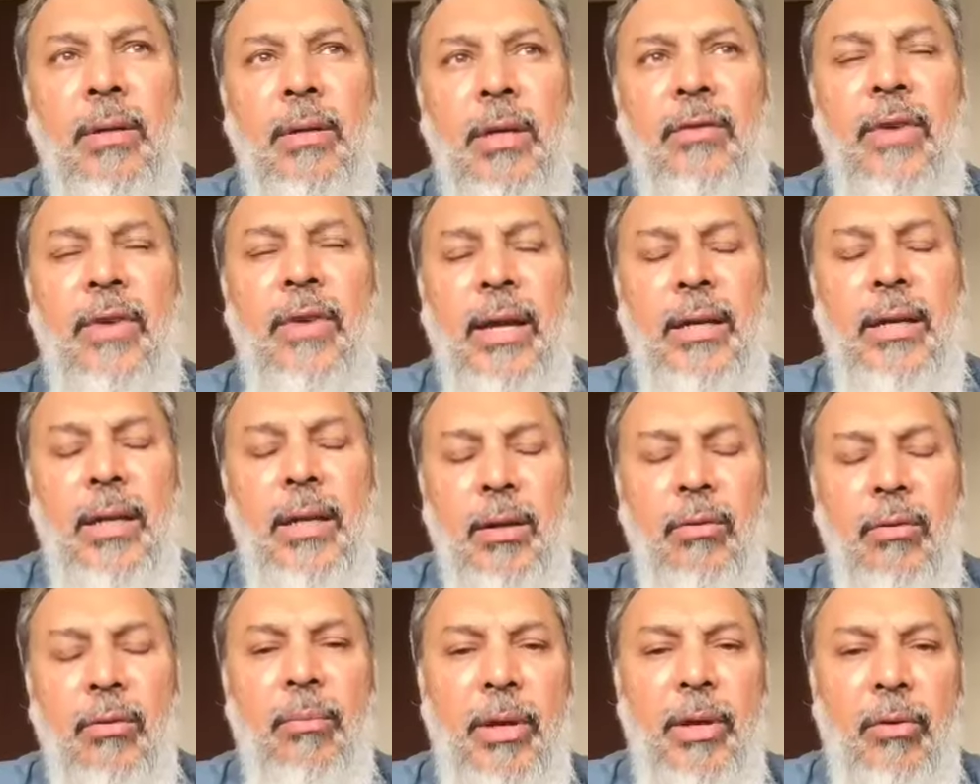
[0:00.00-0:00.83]
In fact,
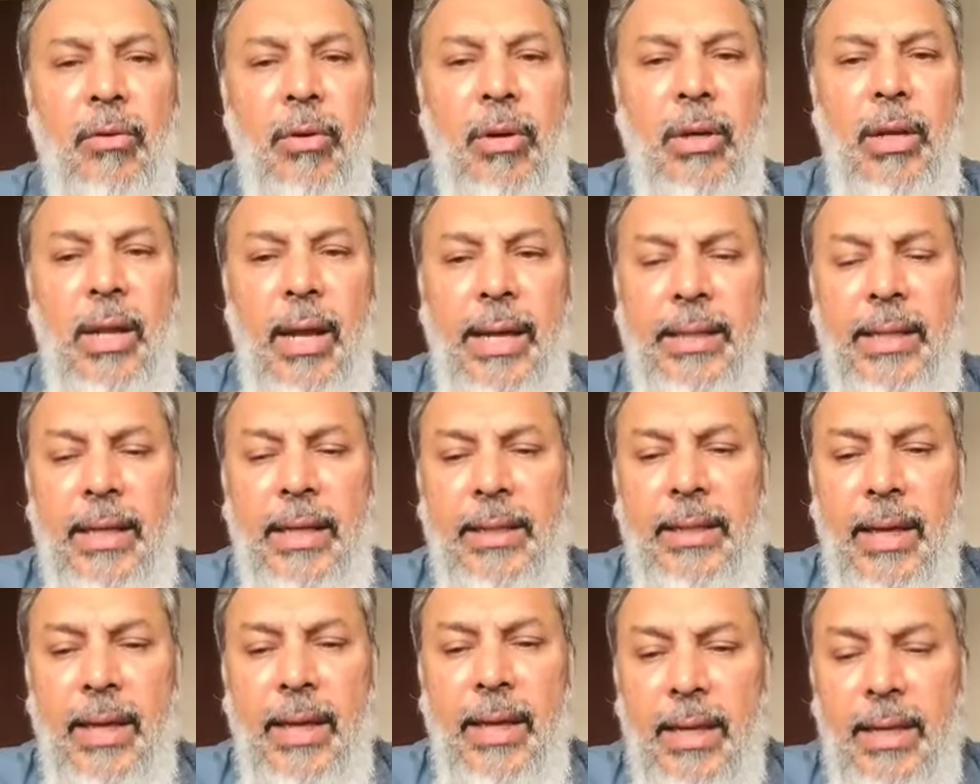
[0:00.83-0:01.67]
it will be good. I
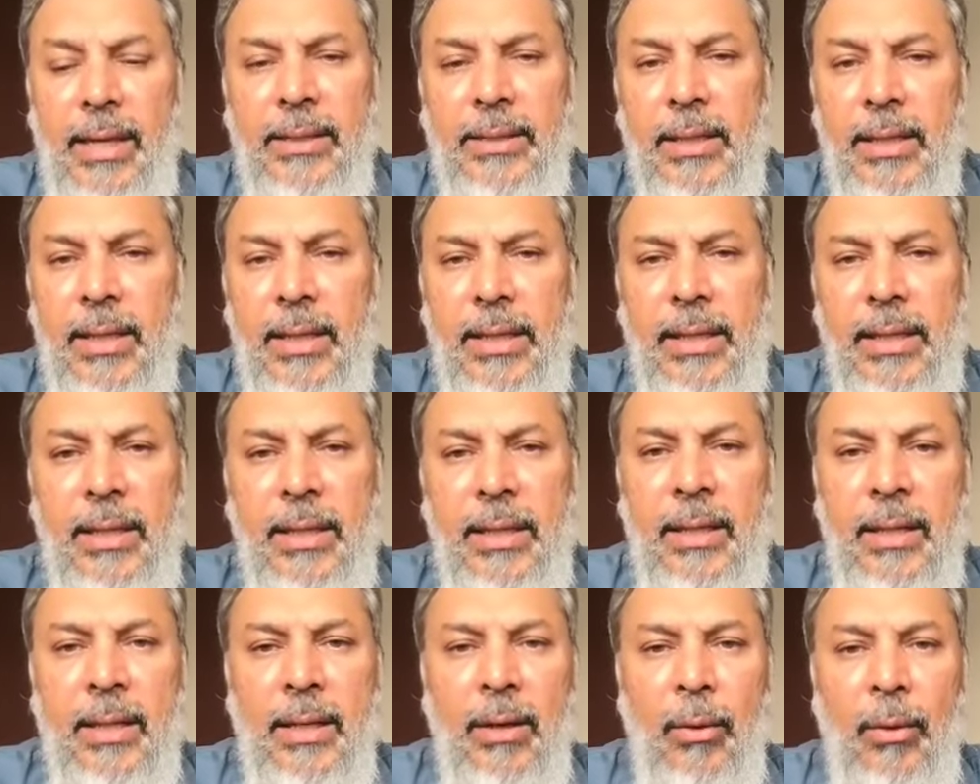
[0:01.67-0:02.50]
think there is
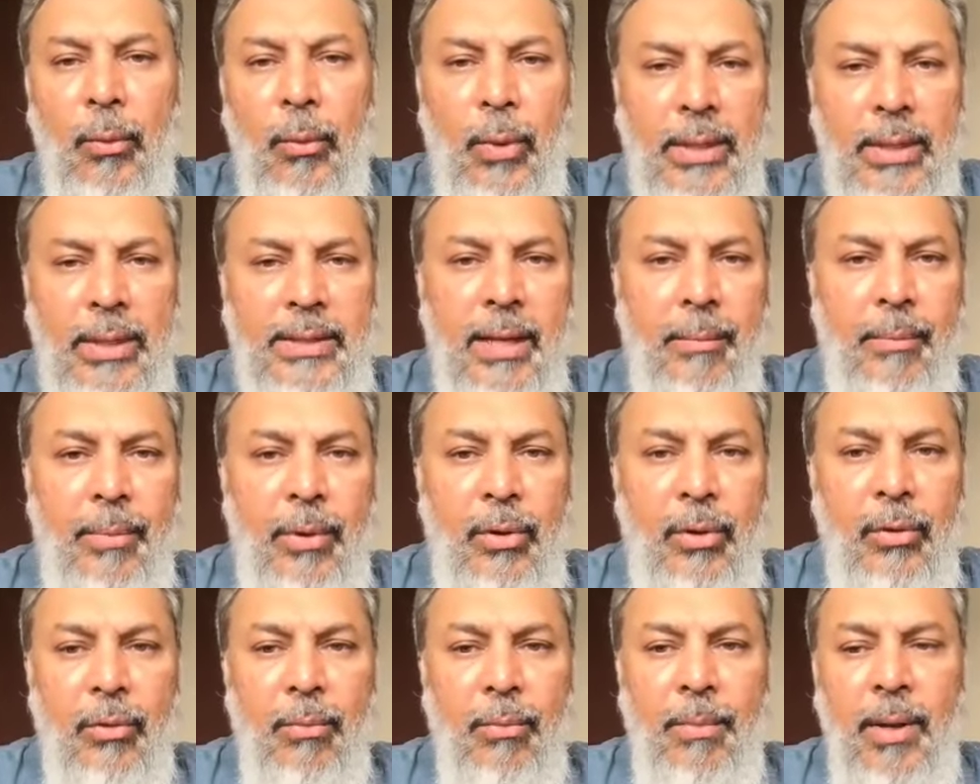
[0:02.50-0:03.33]
a WhatsApp
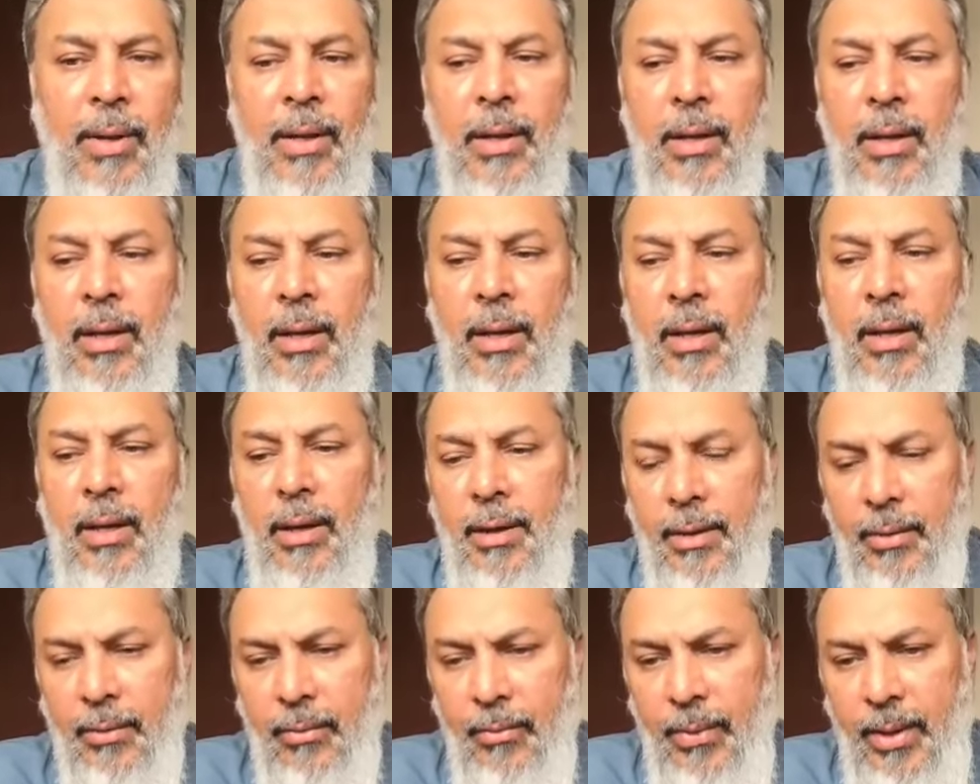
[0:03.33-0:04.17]
group
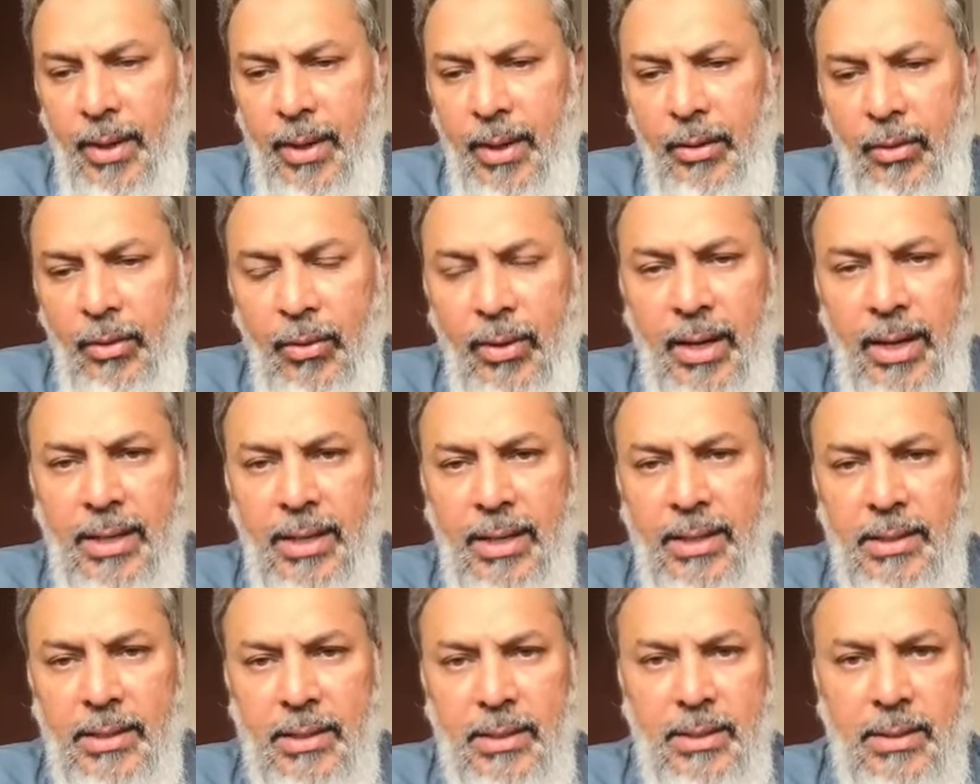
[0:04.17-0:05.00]
where you
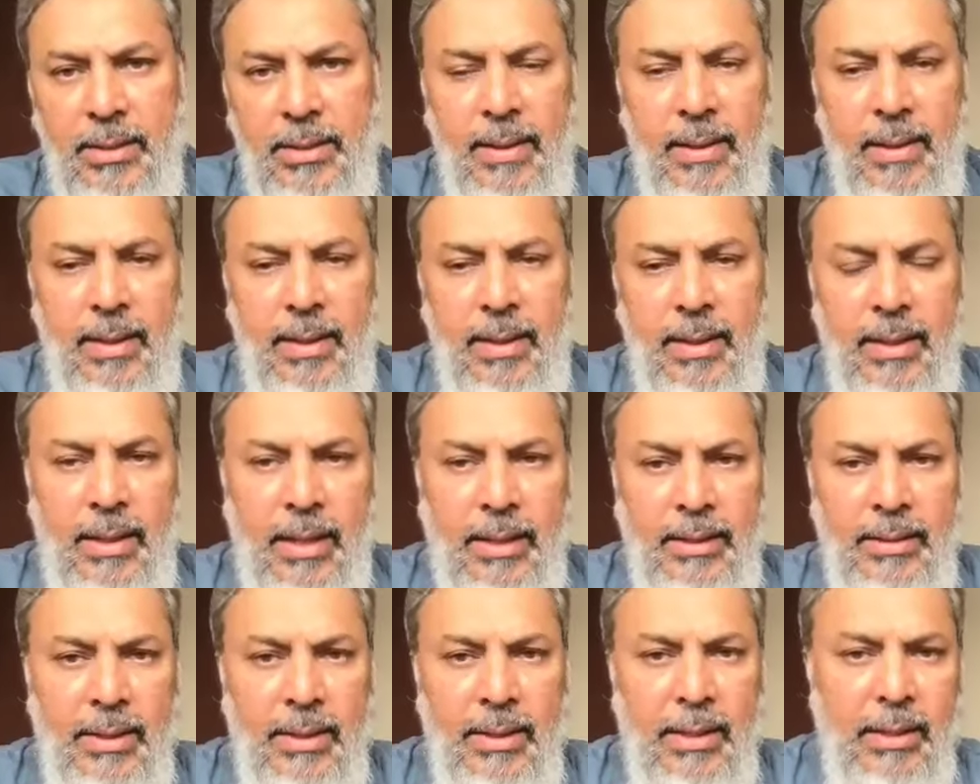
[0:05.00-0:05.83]
guys
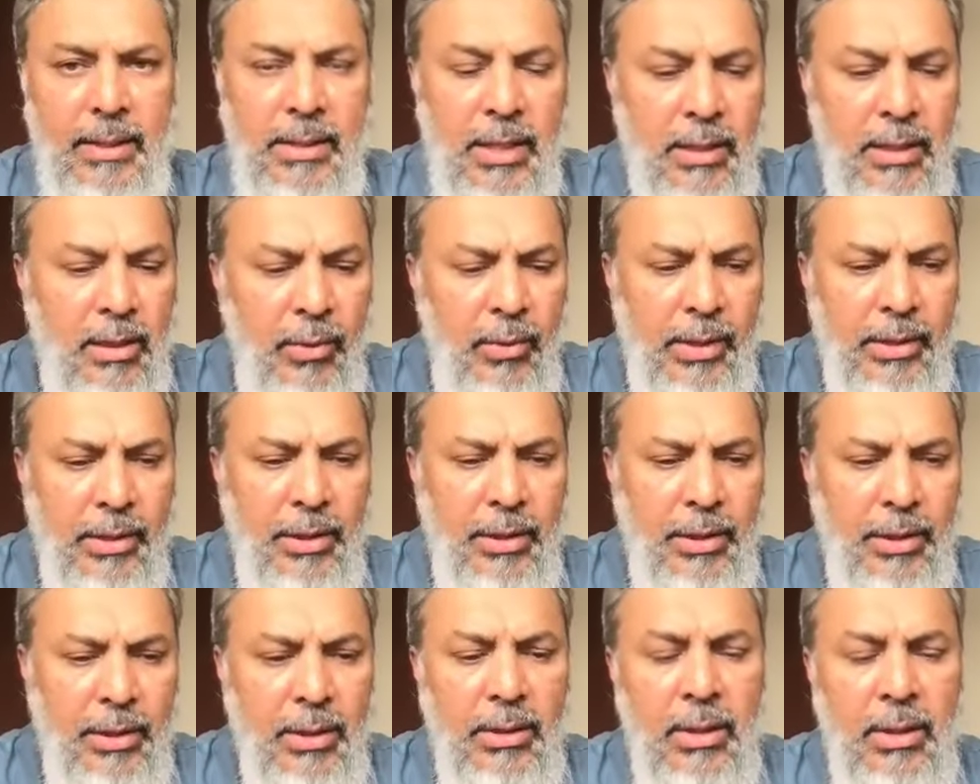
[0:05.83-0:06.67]
ask each other
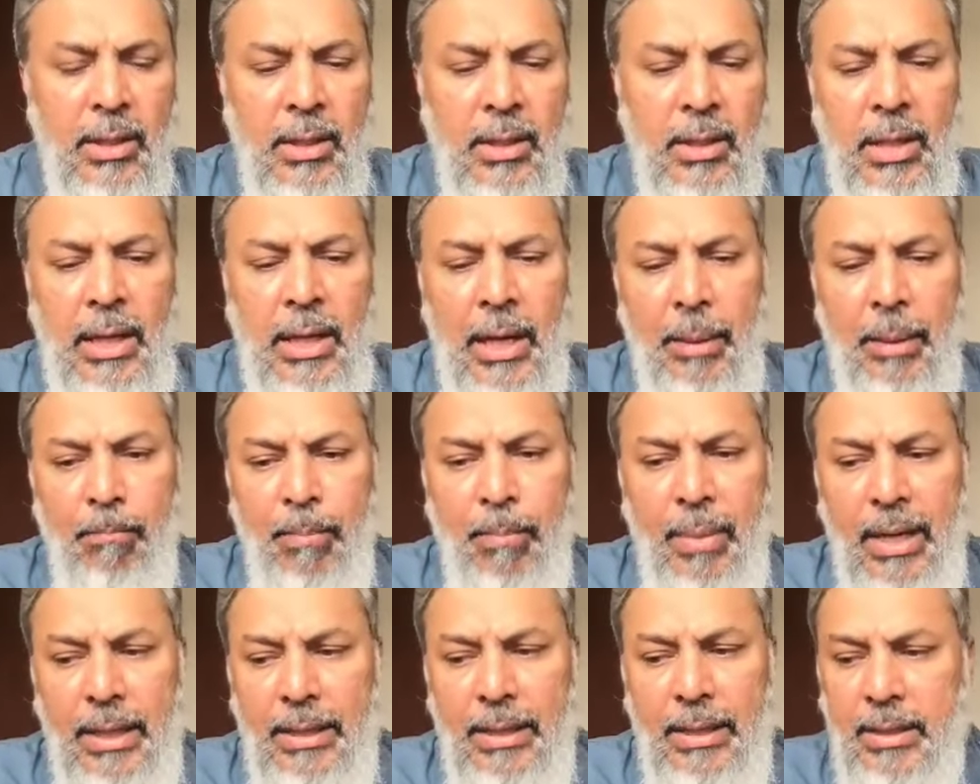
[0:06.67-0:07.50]
questions,
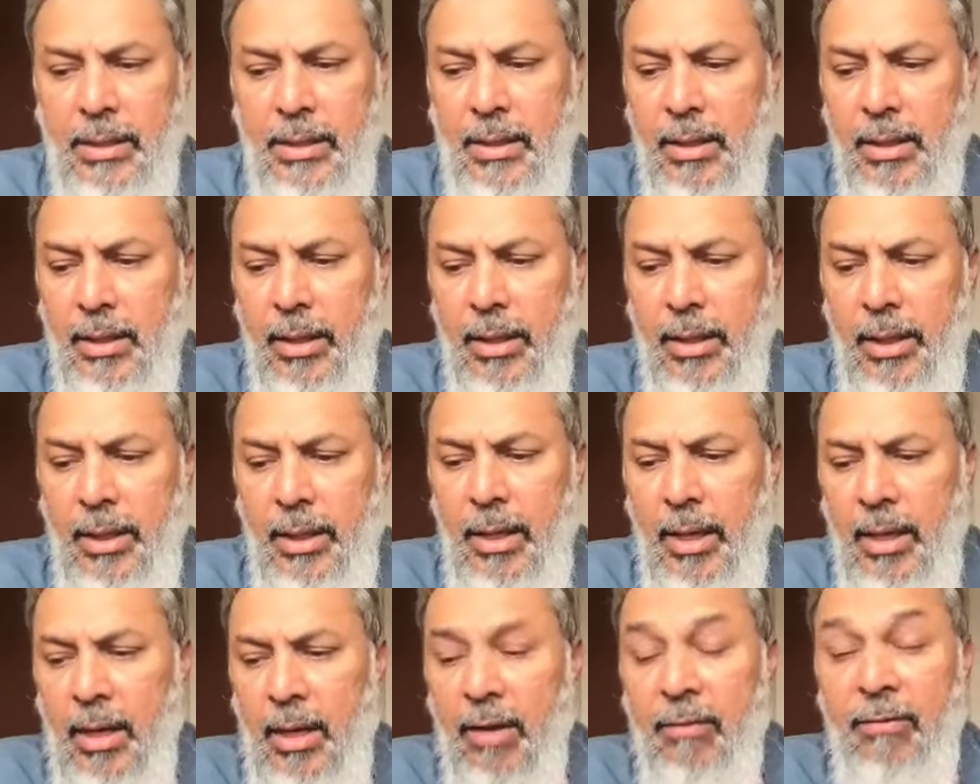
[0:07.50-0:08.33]
but
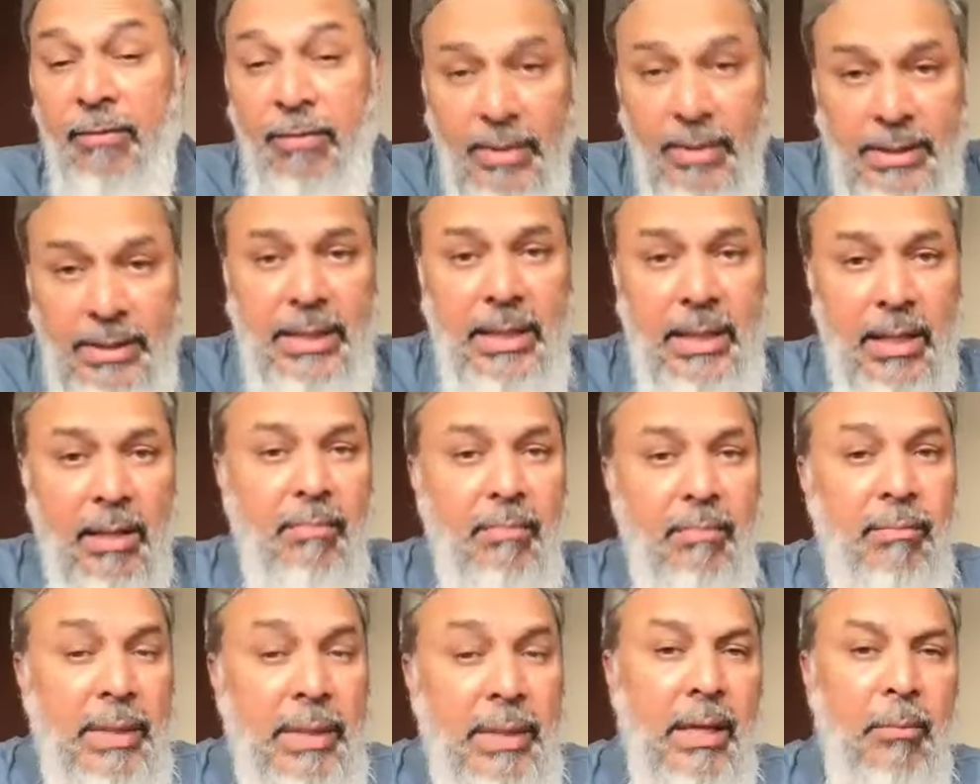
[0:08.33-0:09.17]
a physical
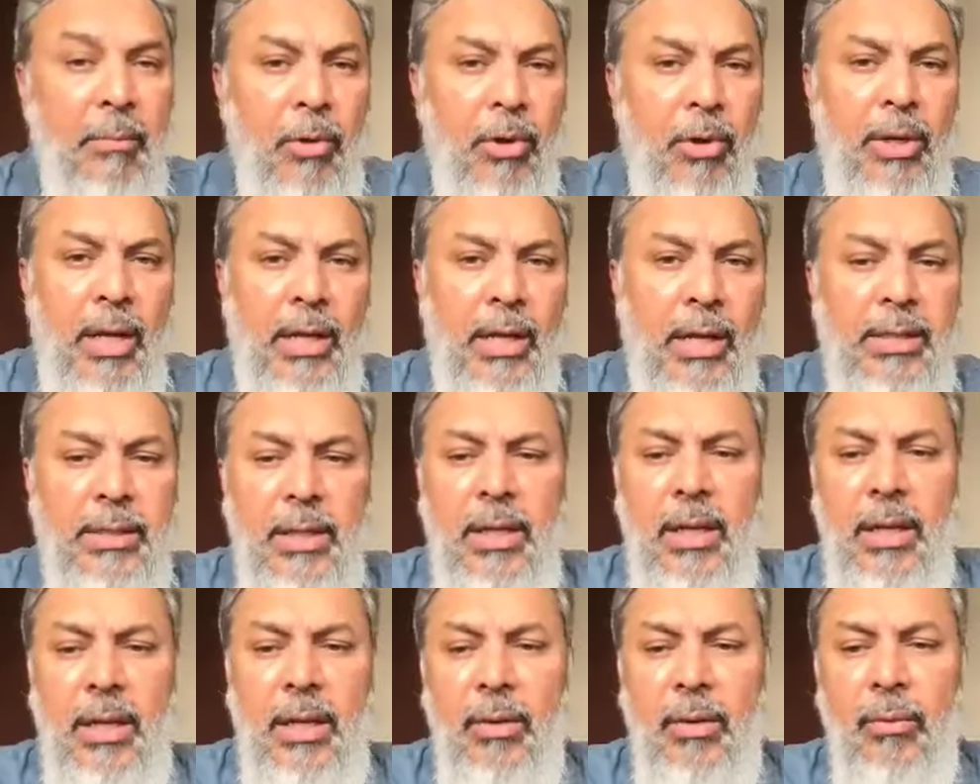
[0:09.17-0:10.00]
meetup
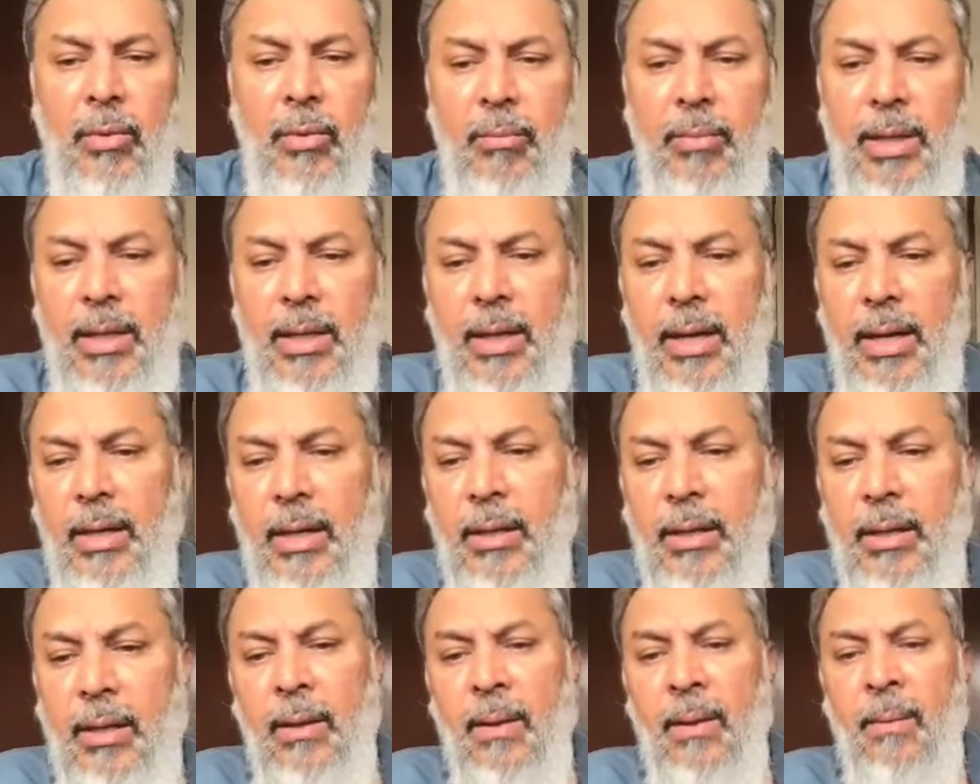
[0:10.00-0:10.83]
occasionally will be great.